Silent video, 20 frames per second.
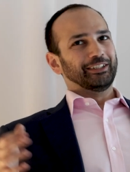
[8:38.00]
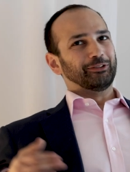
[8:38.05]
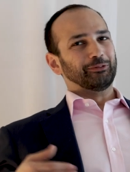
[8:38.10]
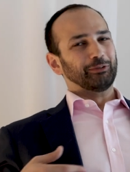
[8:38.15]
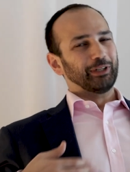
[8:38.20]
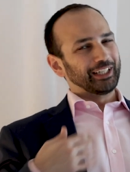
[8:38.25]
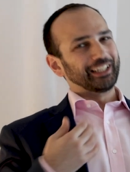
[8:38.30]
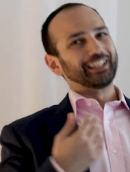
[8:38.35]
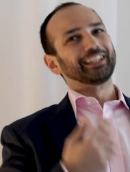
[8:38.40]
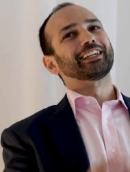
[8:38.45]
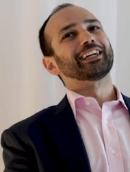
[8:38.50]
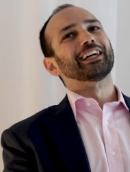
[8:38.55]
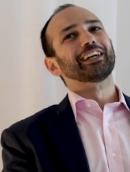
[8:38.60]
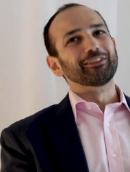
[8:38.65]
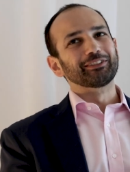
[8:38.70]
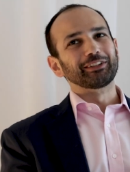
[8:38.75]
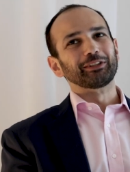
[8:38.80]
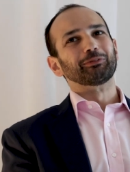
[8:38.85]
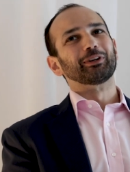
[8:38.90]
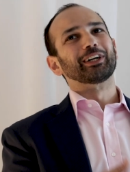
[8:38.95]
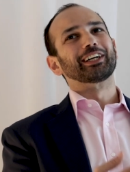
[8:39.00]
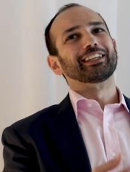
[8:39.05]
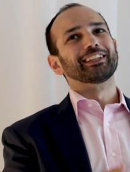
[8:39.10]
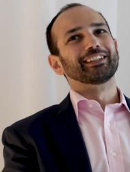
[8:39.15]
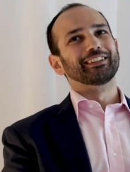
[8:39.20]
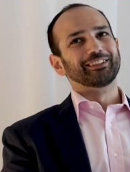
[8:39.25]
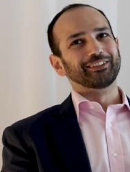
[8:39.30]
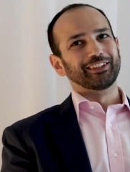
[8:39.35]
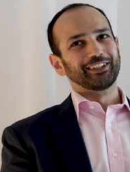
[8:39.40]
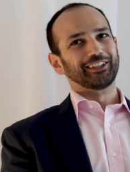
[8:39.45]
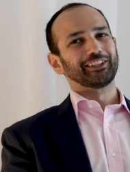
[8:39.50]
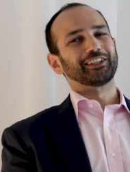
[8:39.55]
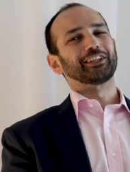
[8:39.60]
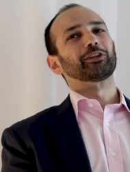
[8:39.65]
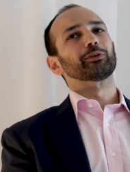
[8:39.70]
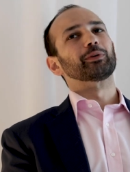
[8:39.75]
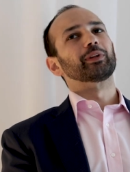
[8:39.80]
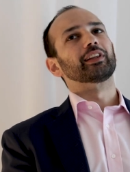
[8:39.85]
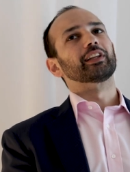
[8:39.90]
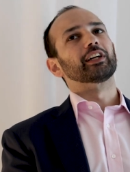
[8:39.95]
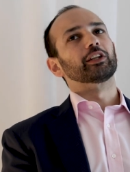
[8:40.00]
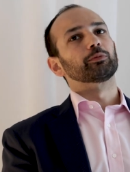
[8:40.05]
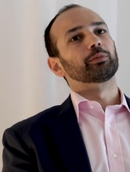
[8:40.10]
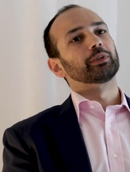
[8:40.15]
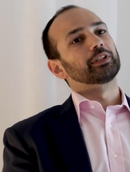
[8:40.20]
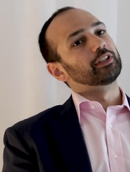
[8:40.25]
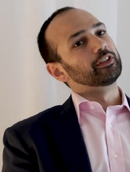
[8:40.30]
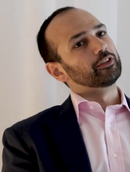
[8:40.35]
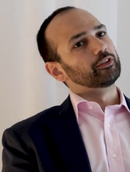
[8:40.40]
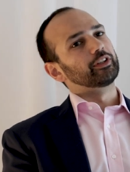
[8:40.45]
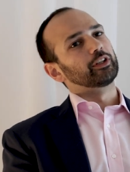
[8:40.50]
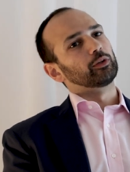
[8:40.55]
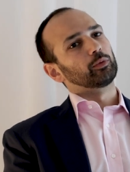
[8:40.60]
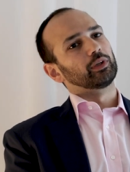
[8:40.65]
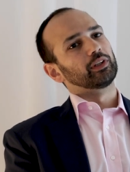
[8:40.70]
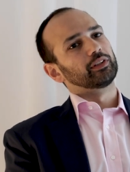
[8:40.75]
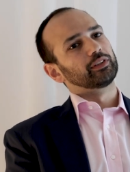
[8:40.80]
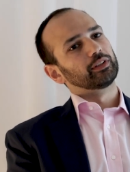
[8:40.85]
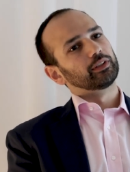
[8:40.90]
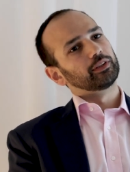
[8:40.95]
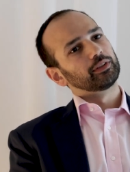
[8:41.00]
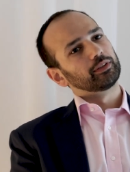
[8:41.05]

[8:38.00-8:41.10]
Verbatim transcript: one can count and one can argue with that, um, but in yeah, real world, so,